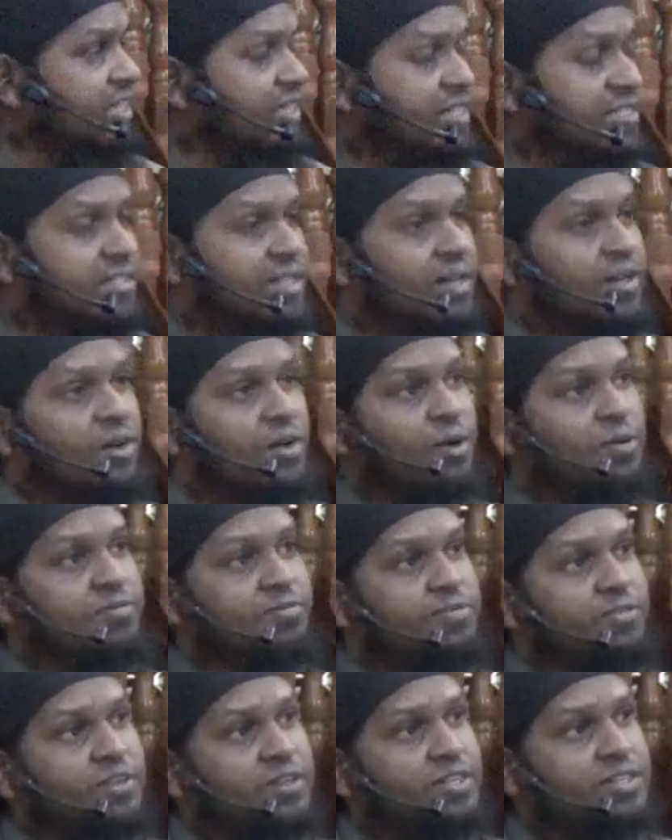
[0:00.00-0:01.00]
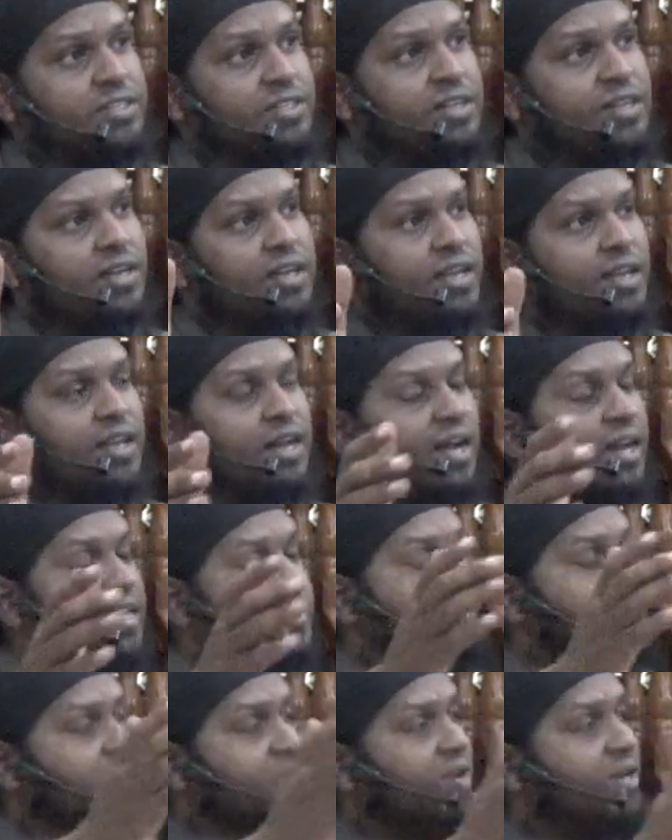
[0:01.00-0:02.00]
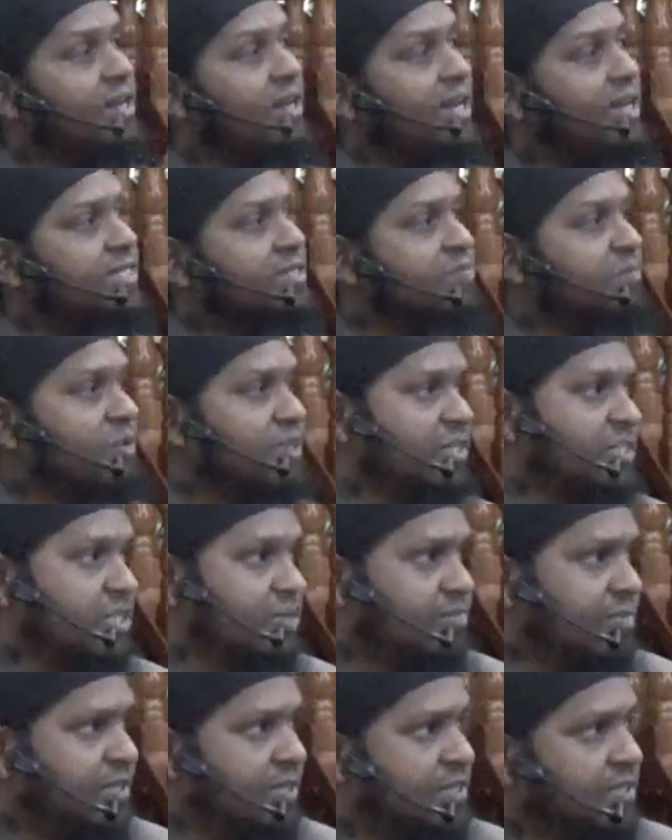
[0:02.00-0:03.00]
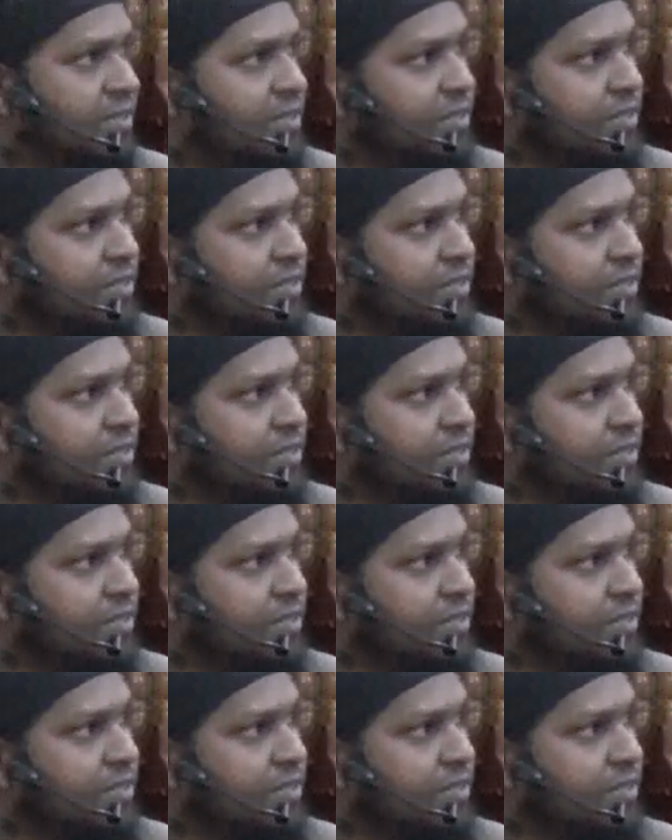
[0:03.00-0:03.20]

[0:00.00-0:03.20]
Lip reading: ease and comfort as well as punishment.